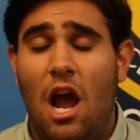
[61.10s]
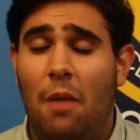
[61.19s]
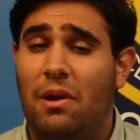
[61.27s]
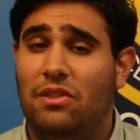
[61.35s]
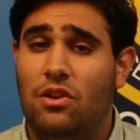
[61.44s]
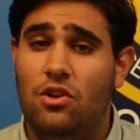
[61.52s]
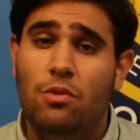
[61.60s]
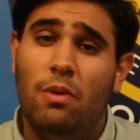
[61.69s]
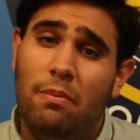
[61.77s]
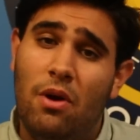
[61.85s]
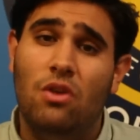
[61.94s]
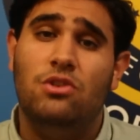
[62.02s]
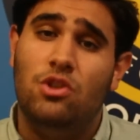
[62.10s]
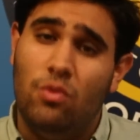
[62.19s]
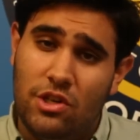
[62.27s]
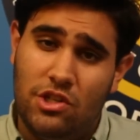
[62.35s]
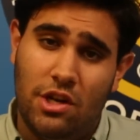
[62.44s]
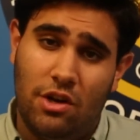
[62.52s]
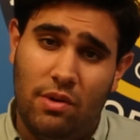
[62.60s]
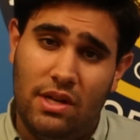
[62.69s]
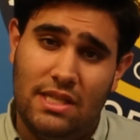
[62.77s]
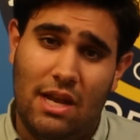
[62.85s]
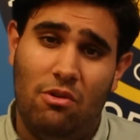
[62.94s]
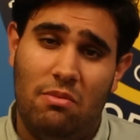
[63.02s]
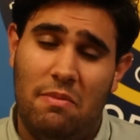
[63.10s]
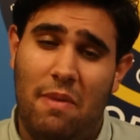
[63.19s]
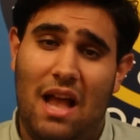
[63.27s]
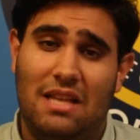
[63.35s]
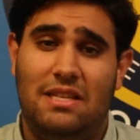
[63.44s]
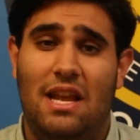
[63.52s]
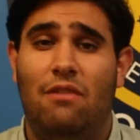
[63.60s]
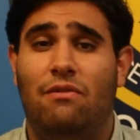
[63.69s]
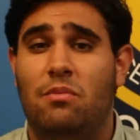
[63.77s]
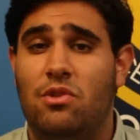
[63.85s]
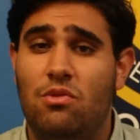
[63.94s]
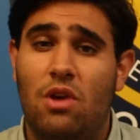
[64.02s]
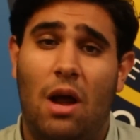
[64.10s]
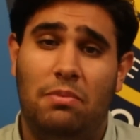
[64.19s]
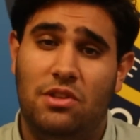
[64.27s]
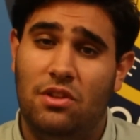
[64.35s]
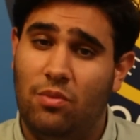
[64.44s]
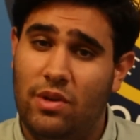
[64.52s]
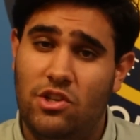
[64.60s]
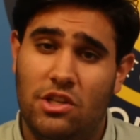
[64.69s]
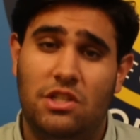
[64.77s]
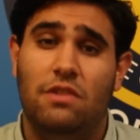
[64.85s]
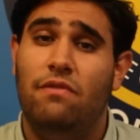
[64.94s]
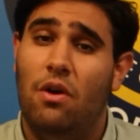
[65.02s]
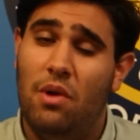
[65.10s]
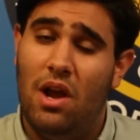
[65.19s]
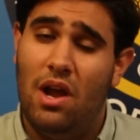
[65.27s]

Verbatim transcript: about the new proposed tuition increase that would be passed down from UCOP to the regents to vote